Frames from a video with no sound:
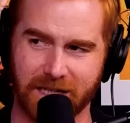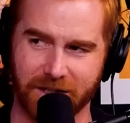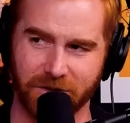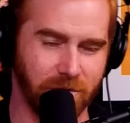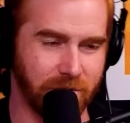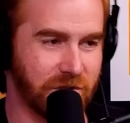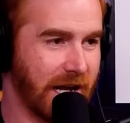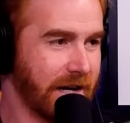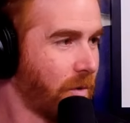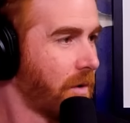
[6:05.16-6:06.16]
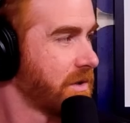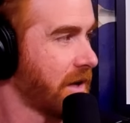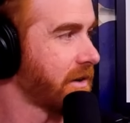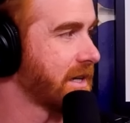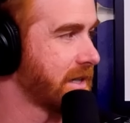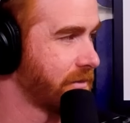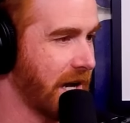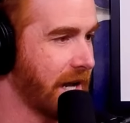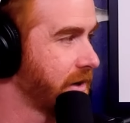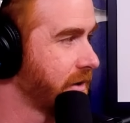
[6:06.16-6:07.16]
the yeah, you is... knew a Chad. What was the other guy's name?
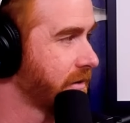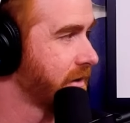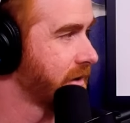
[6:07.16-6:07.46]
Chad and who?